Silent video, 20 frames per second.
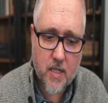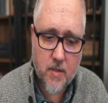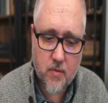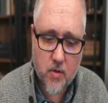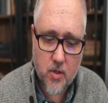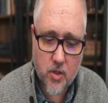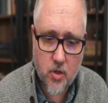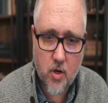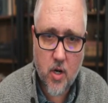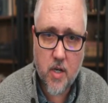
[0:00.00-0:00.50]
for
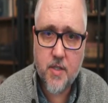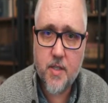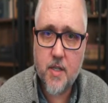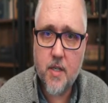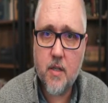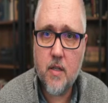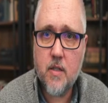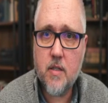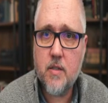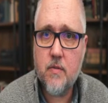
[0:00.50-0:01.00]

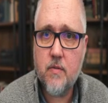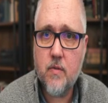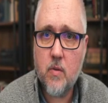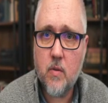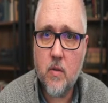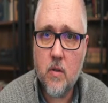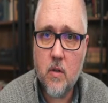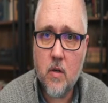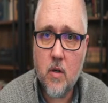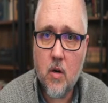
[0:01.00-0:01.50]
atrocities,
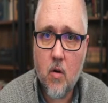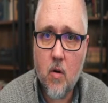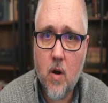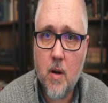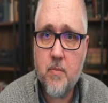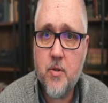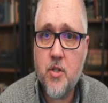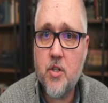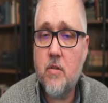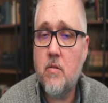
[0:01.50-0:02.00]
for
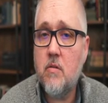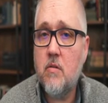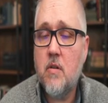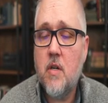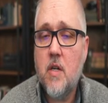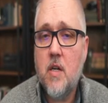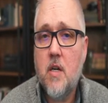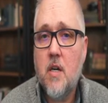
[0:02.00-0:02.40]
corruption,